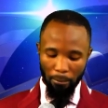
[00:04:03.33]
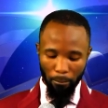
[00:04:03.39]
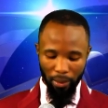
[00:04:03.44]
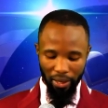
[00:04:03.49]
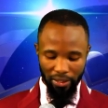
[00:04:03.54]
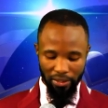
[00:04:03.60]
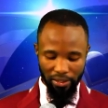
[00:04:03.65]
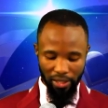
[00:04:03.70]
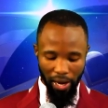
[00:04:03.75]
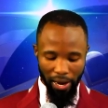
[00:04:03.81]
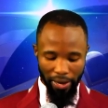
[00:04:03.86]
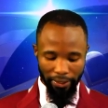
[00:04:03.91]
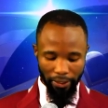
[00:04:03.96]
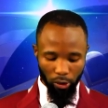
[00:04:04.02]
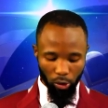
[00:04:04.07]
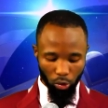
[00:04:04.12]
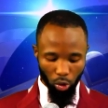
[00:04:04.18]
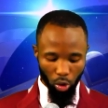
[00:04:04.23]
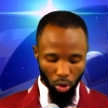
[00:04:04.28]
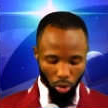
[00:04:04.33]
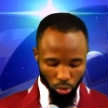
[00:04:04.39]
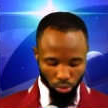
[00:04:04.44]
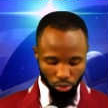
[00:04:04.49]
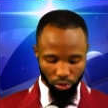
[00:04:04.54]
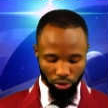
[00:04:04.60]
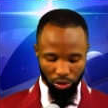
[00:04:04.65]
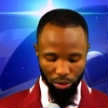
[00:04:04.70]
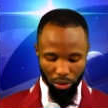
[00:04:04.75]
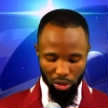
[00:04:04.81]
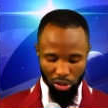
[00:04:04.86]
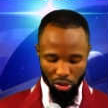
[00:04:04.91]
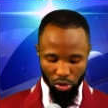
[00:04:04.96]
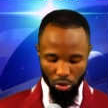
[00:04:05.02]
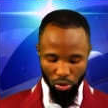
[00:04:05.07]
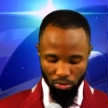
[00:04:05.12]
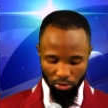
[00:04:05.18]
But I called these